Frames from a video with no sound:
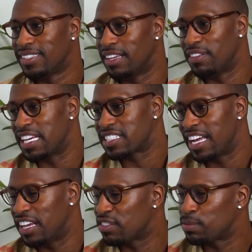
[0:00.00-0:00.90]
That's
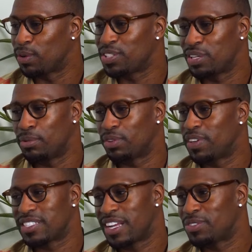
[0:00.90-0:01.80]
not inspiration and
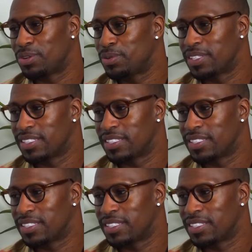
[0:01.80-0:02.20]
motivation. I don't know what it